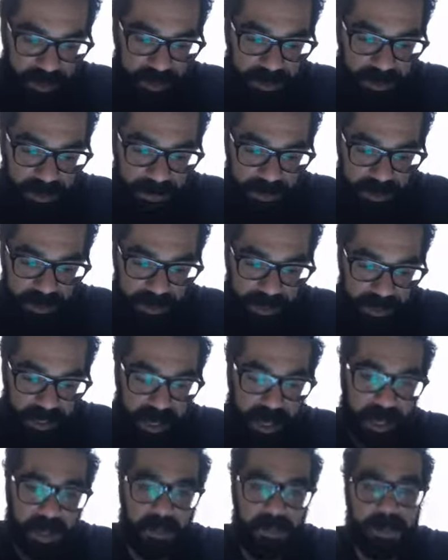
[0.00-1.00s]
Timothy
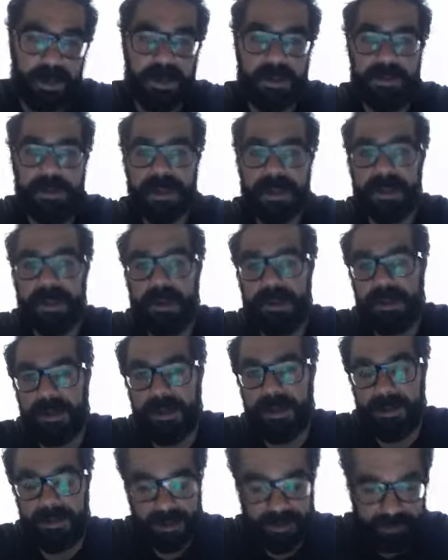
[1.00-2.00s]
Albert
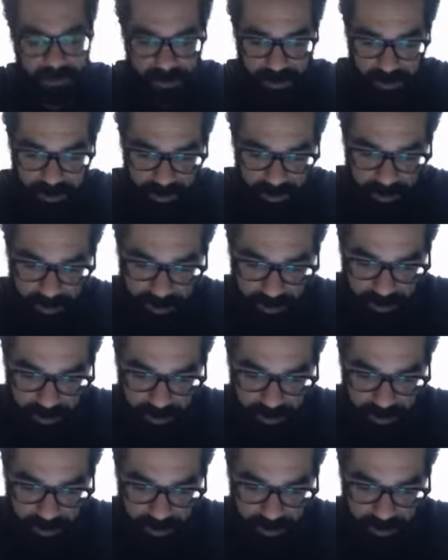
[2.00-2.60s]
McNerney, my father.